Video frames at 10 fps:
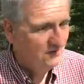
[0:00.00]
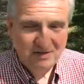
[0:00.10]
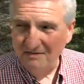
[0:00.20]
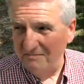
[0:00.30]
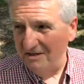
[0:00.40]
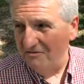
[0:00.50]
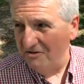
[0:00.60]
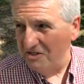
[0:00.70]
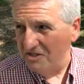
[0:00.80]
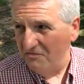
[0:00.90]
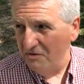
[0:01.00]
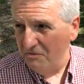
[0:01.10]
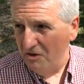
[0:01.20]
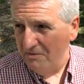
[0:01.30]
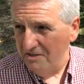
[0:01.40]
of it here in just a few
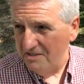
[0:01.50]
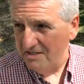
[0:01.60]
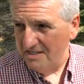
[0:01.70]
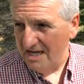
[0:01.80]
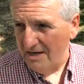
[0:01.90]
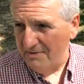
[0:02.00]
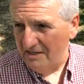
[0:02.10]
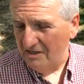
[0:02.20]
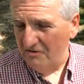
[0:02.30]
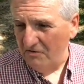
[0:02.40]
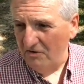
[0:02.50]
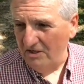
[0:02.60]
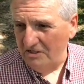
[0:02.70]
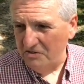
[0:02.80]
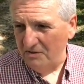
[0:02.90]
moments. It's now being
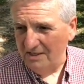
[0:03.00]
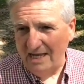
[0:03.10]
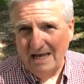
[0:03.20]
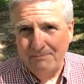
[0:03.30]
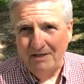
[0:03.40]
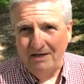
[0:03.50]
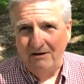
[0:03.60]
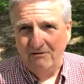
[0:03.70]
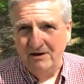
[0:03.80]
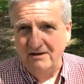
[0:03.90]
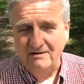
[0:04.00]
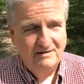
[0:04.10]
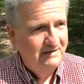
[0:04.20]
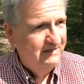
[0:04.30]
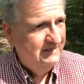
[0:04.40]
converted into a camping area,
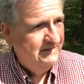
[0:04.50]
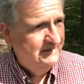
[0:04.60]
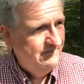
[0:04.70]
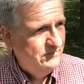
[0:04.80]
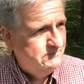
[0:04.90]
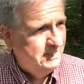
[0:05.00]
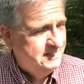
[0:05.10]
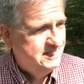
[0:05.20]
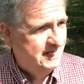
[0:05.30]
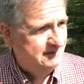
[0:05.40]
but